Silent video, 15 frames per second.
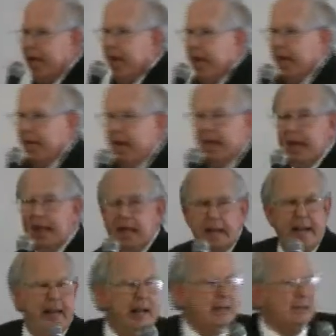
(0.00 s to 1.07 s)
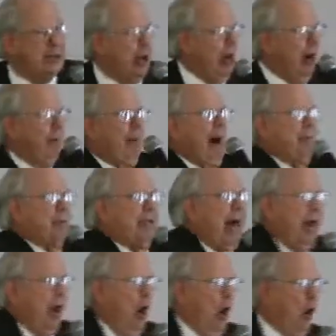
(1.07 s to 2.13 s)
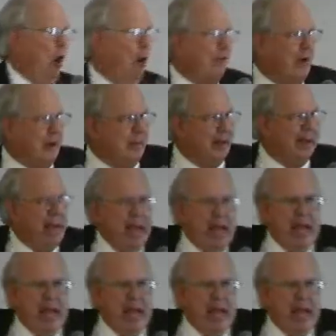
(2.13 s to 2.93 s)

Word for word: And, and, and, and chill bumps got all over him, and,